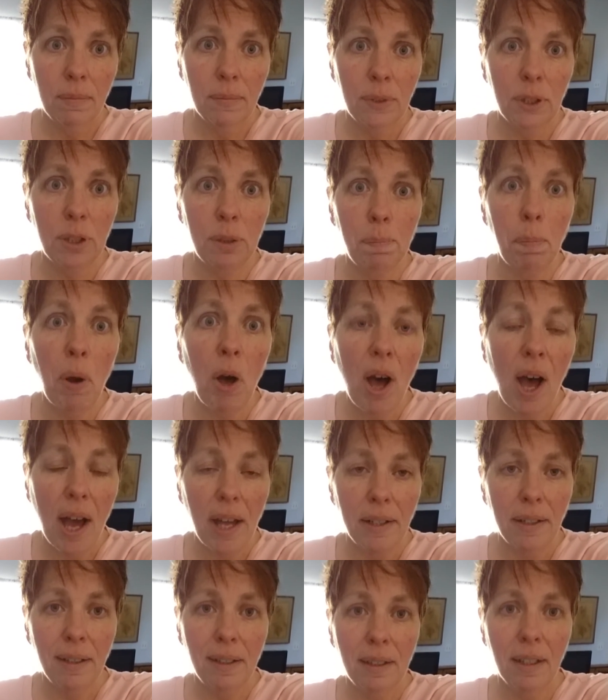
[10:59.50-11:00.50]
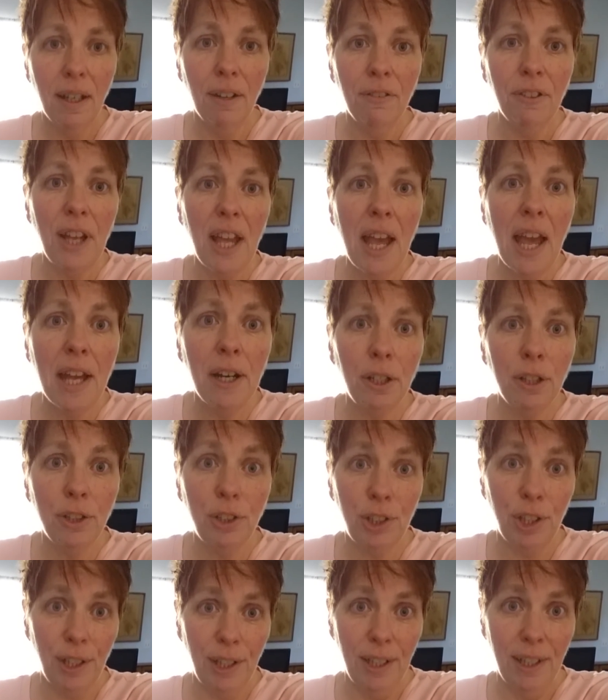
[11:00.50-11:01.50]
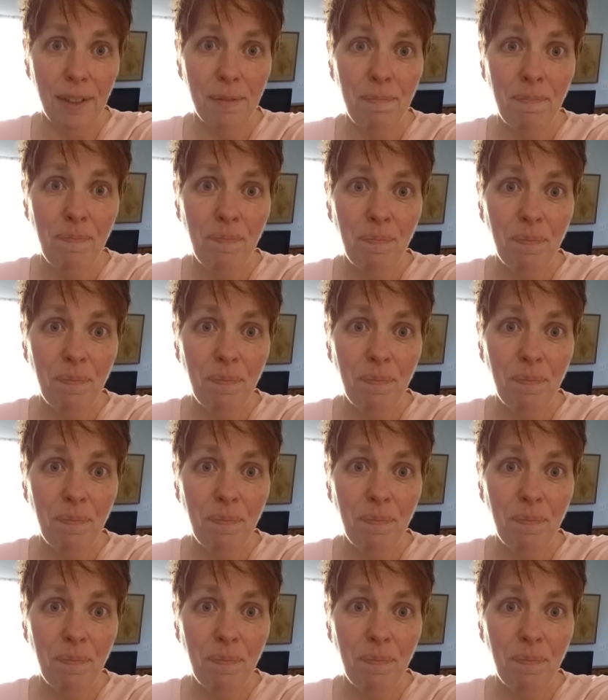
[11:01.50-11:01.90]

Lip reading: spot of energy